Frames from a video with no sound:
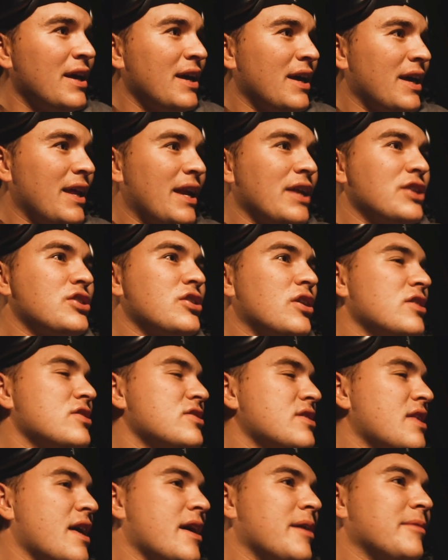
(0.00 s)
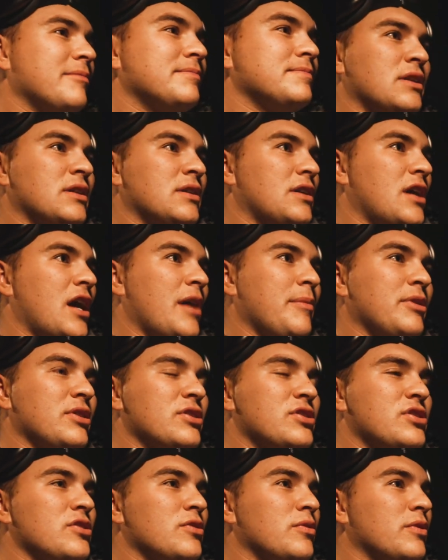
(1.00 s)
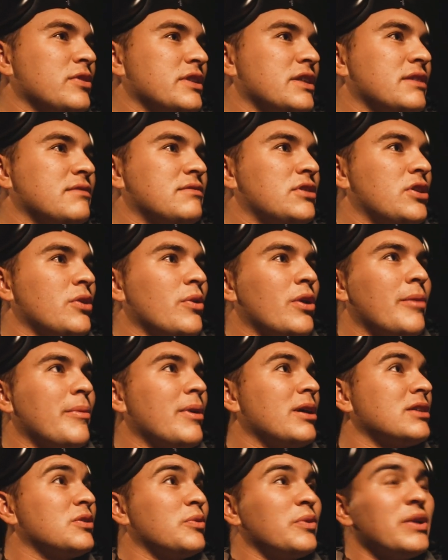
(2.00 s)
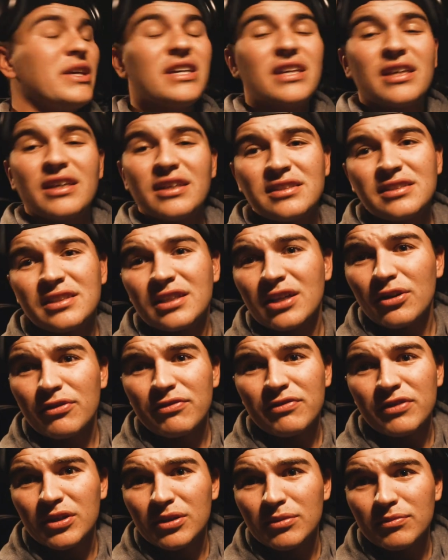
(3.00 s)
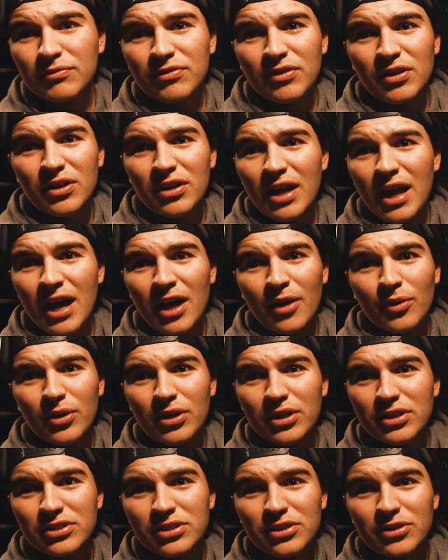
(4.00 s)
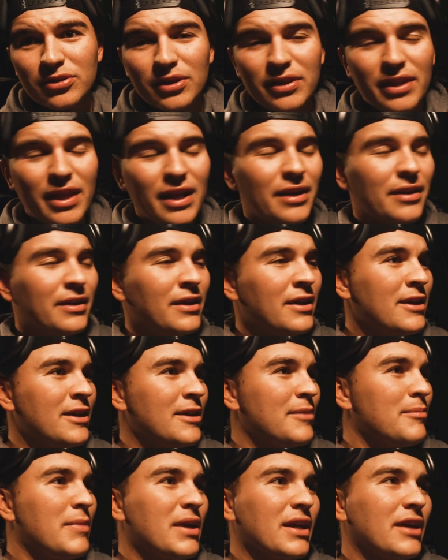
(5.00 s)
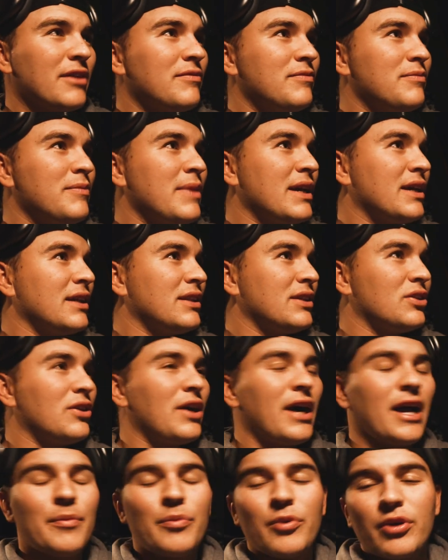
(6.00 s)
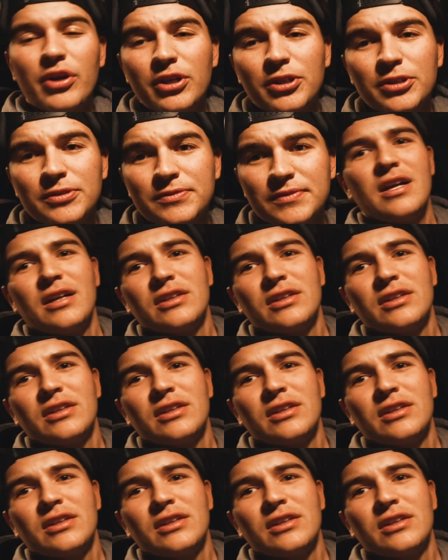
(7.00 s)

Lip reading: and I'd charge them, I mean, shoot, was it $200 a week to go film for an hour or two and then make a little hype reel?